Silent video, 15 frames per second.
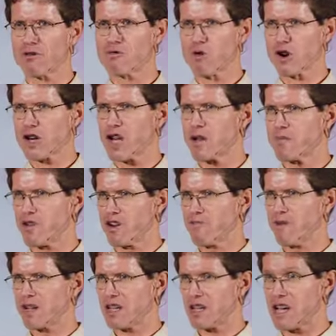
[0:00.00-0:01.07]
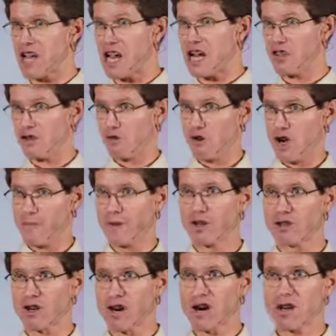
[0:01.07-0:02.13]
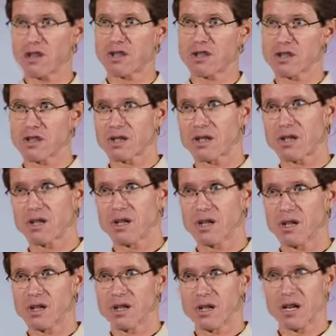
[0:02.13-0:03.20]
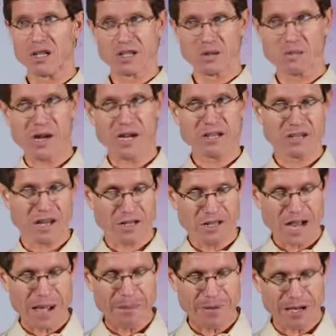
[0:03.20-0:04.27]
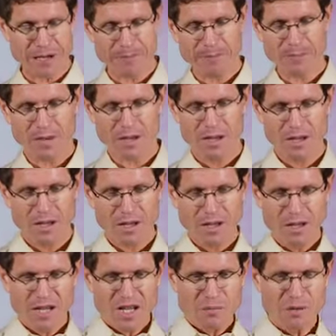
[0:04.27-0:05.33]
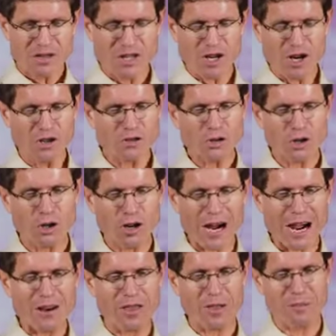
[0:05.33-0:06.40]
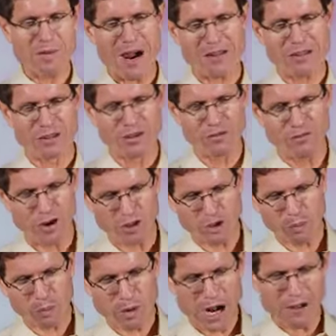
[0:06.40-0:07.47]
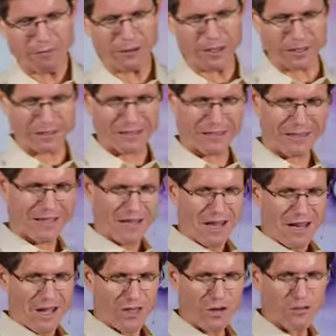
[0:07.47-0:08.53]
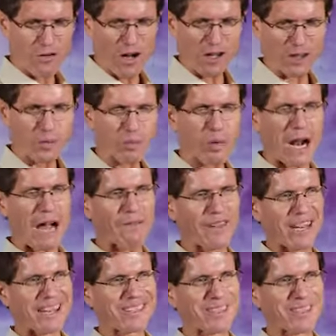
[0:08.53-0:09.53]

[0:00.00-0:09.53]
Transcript: working movement today in the Roman church? It's amazing, it's happening. But they also go out of the mouth of the false prophet. The false prophet is